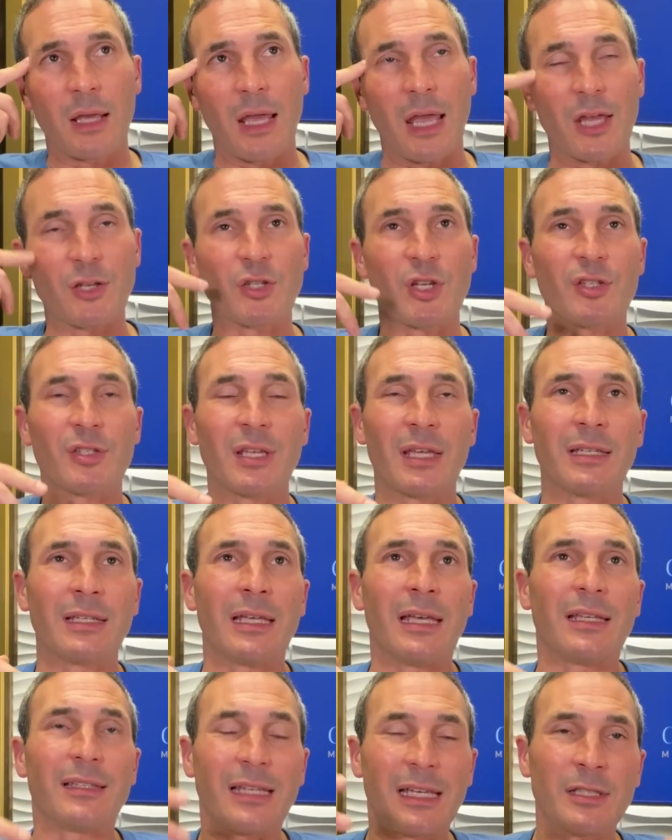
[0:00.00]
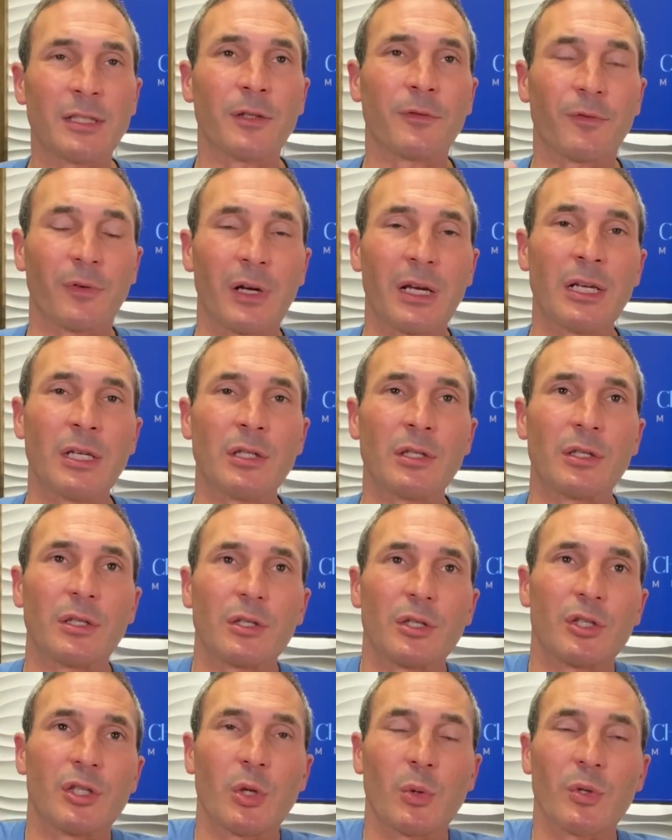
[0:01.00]
And she said, Nancy Frayne,
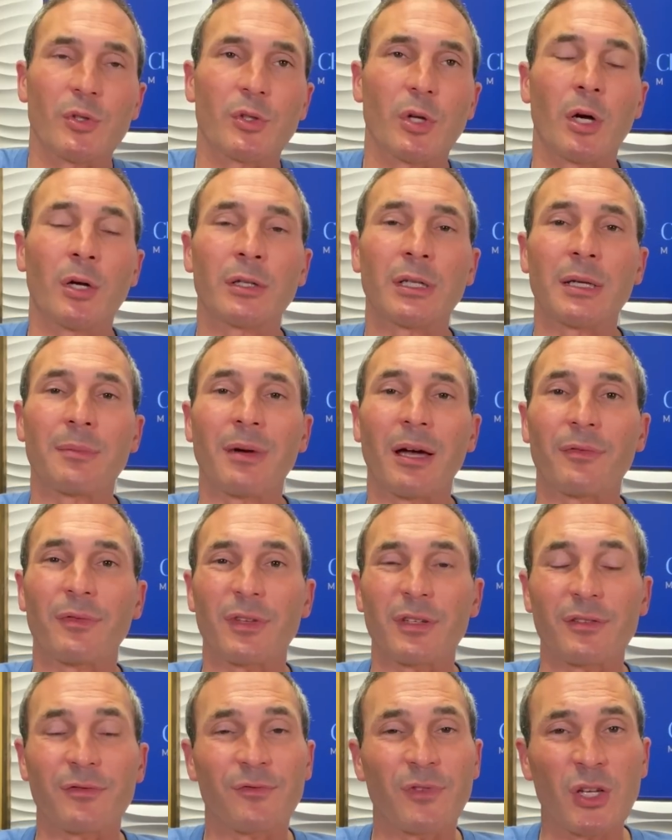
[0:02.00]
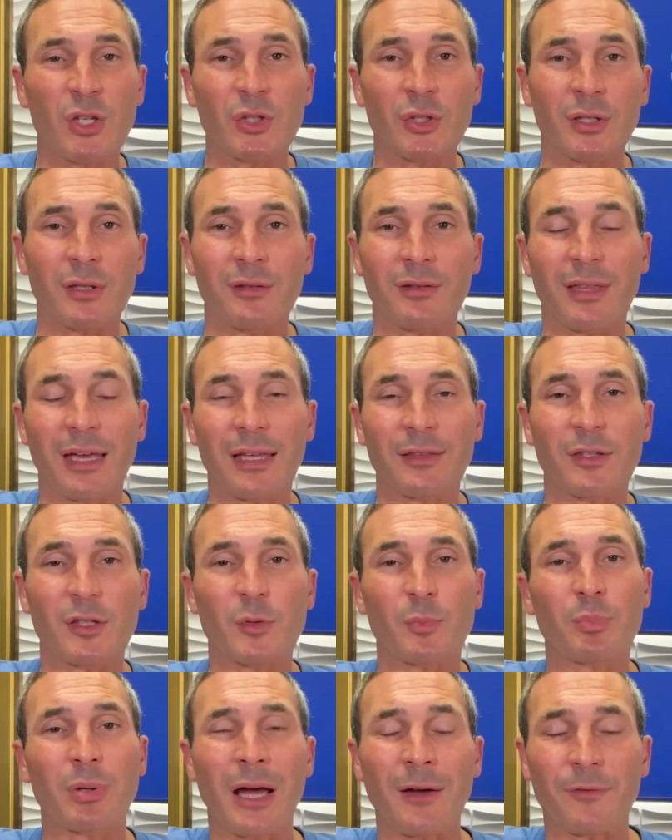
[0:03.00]
she was talking about this vision that this
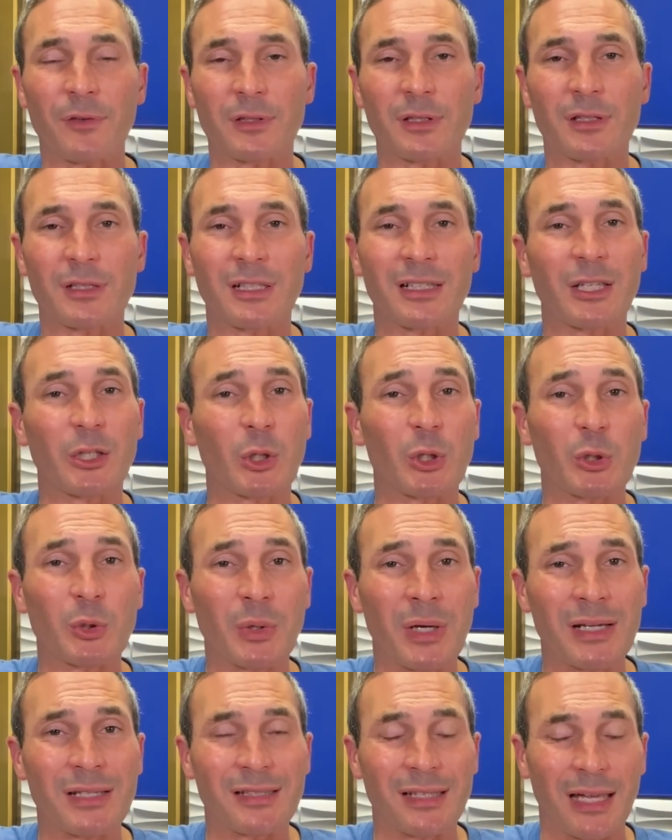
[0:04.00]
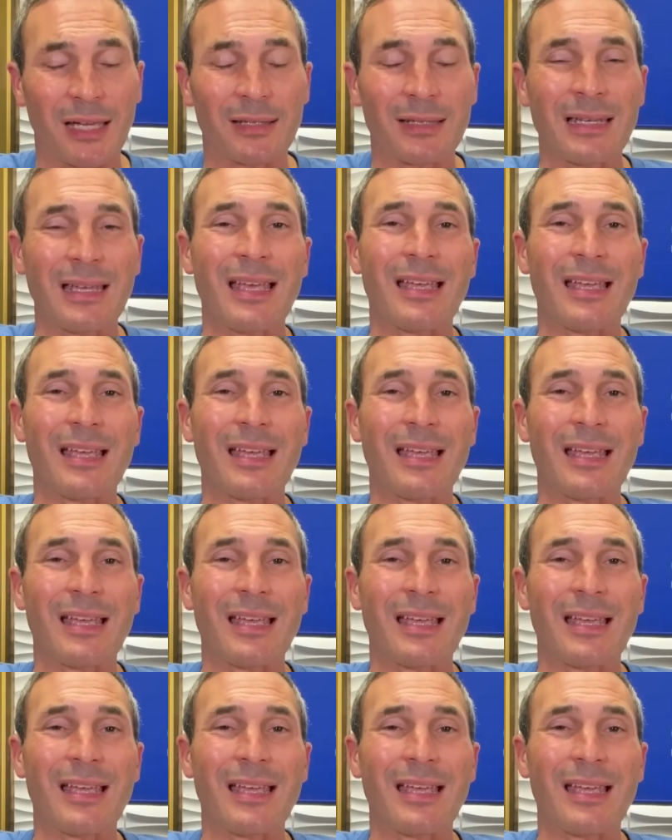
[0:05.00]
prophetess Clara Grace had.